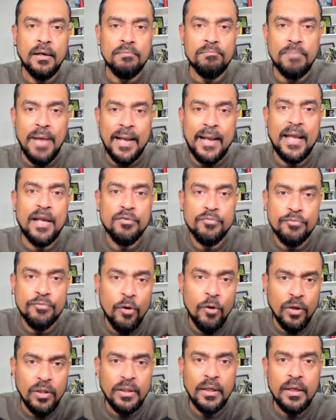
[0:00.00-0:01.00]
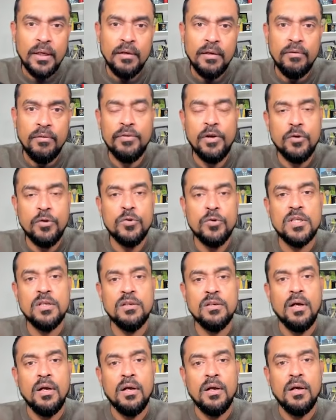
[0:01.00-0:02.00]
back and forth if you are
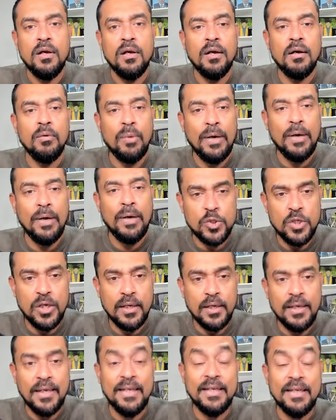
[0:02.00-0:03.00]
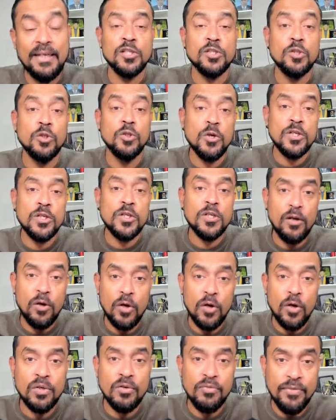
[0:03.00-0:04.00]
using Wireshark. It has lots and
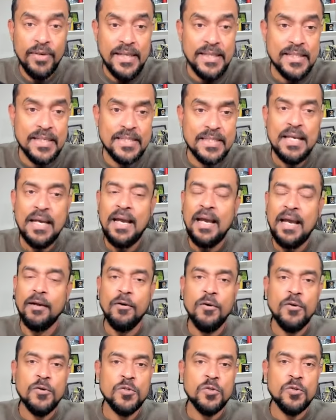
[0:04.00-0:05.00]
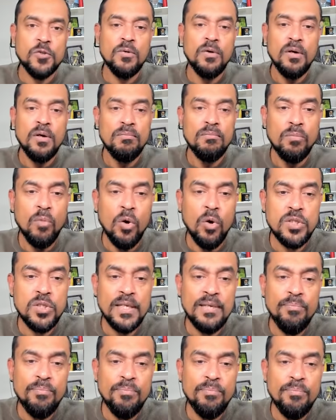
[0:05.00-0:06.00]
lots of features, and also most
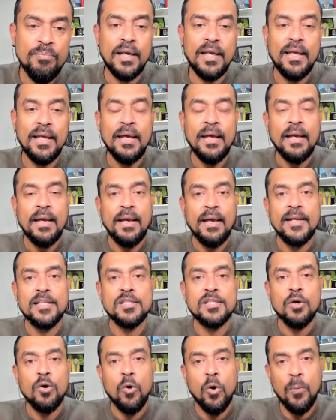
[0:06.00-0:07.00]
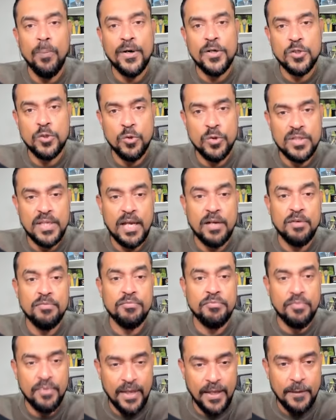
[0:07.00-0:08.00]
importantly, it's open source and
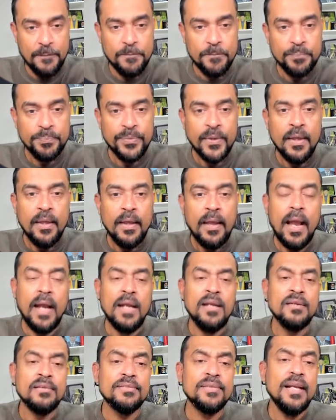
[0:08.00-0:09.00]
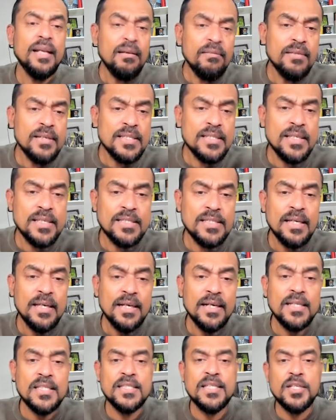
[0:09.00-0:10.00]
free. And relevance is
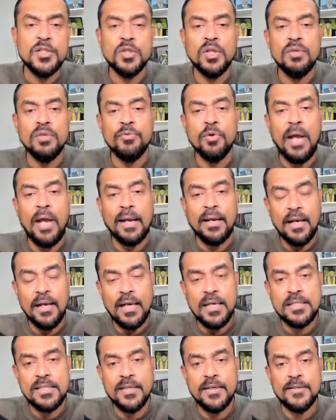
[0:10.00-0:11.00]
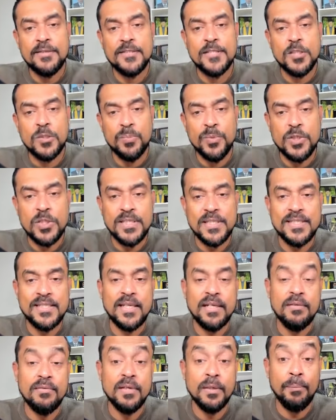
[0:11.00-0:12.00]
essential for analyzing suspicious
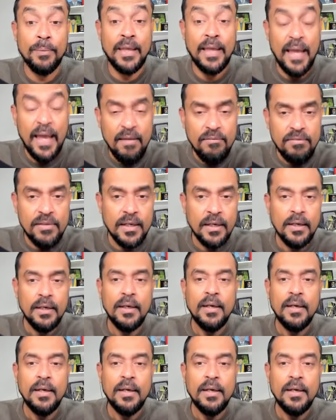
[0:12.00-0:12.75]
network behavior,